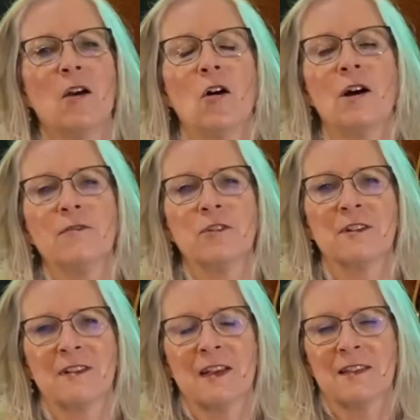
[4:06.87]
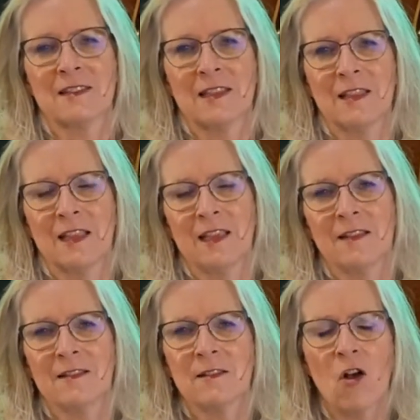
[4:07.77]
offers us in these
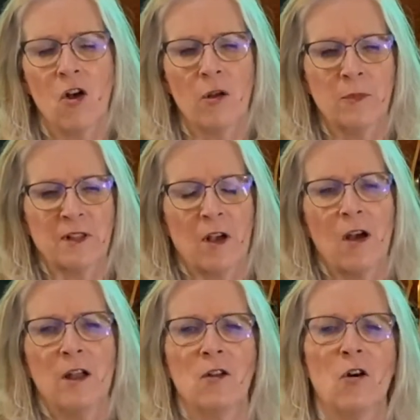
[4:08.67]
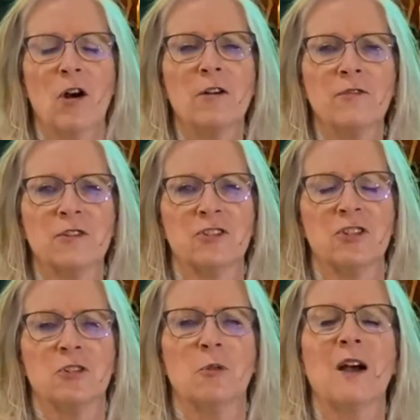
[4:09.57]
Psalms, God offers
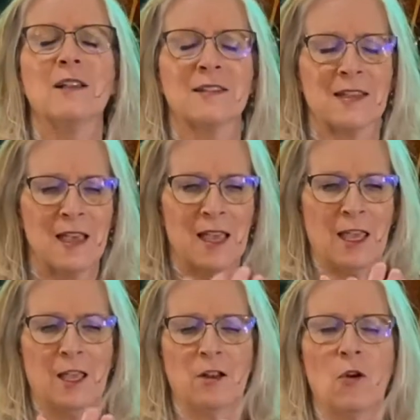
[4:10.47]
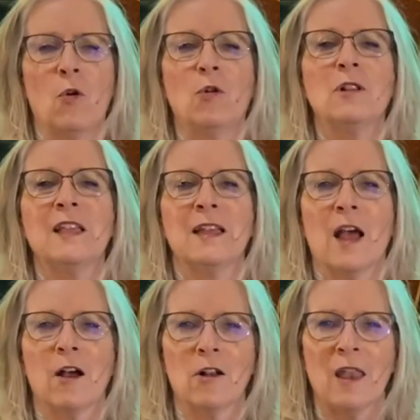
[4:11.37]
to us in holding
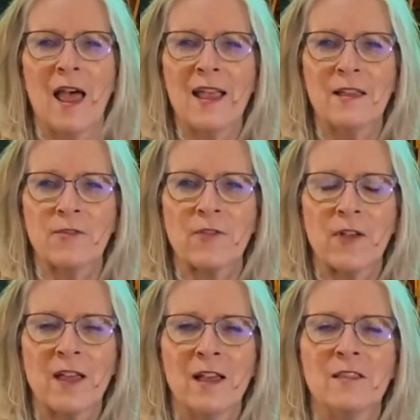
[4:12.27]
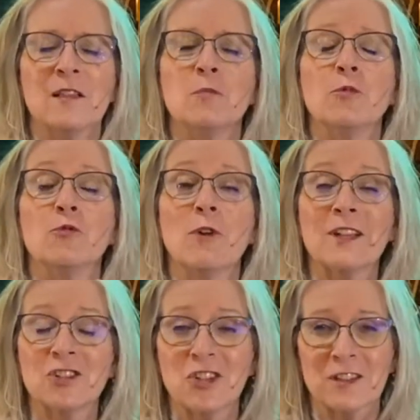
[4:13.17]
our life the
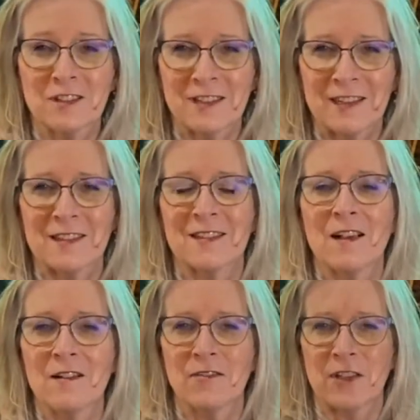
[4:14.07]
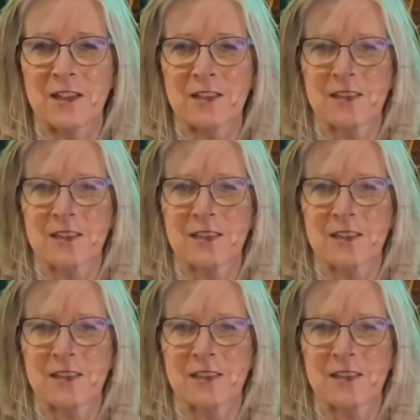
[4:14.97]
preciousness of it,